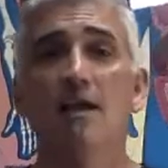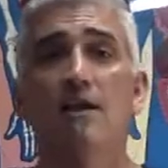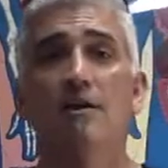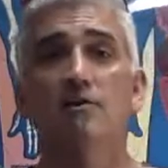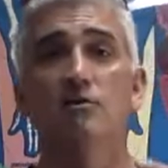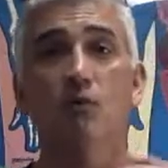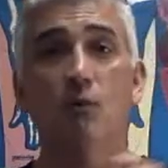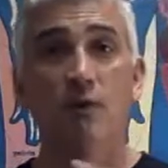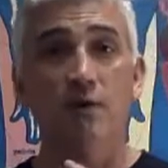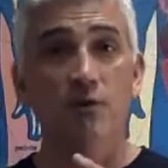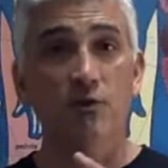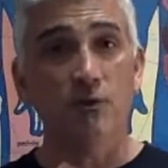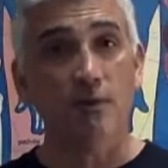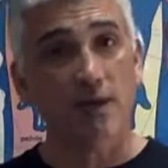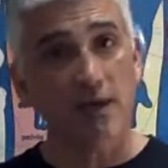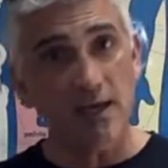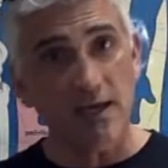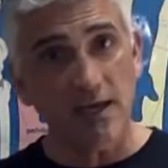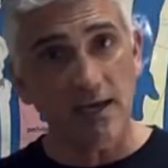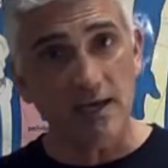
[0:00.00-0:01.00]
So when you
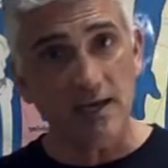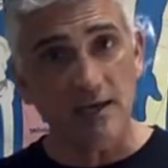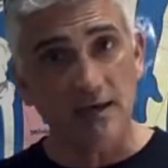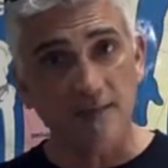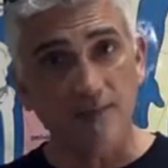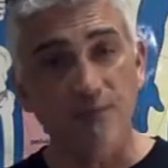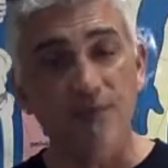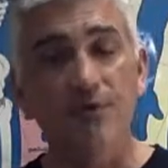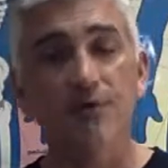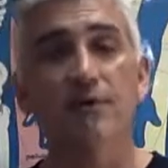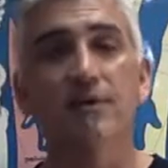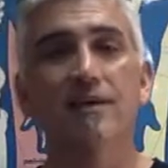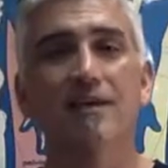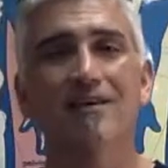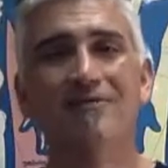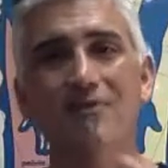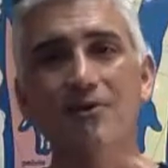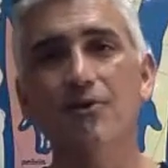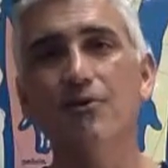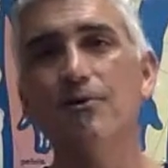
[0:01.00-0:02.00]
eat, you're
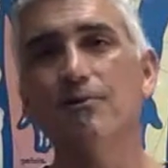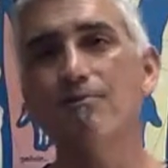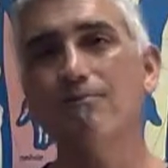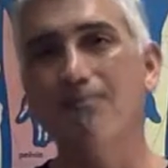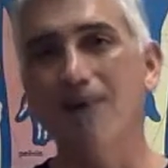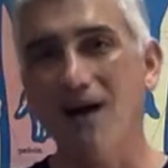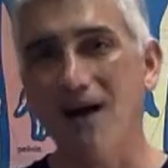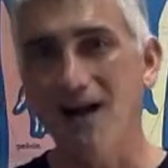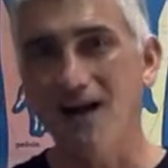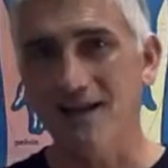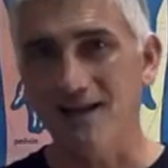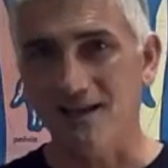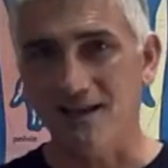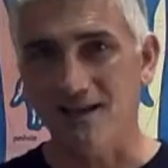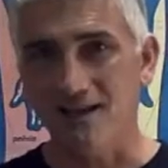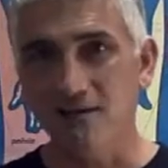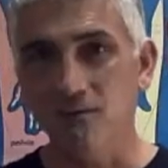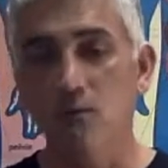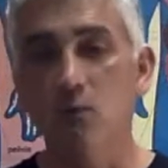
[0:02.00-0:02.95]
giving your body